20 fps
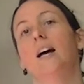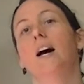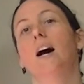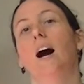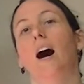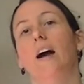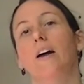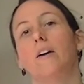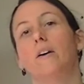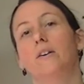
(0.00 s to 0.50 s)

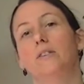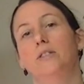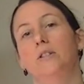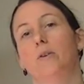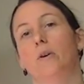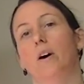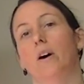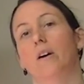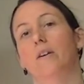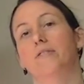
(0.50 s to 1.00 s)
I also
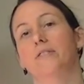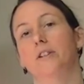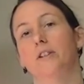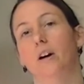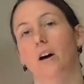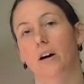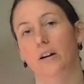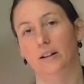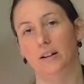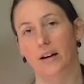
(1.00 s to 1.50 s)
offer
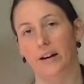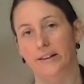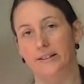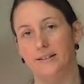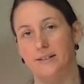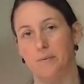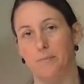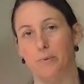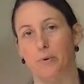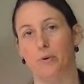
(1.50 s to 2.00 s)
online
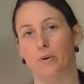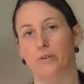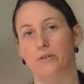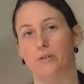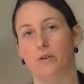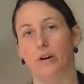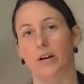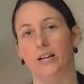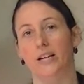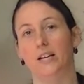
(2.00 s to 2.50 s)
support,
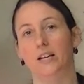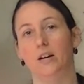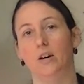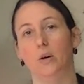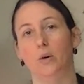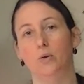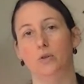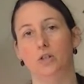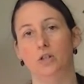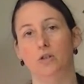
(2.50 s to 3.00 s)
so I can
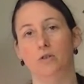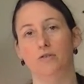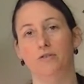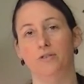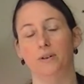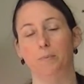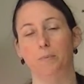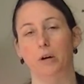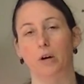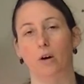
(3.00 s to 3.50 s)
coach you
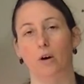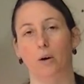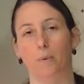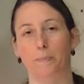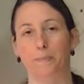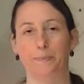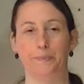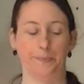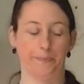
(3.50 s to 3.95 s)
from home.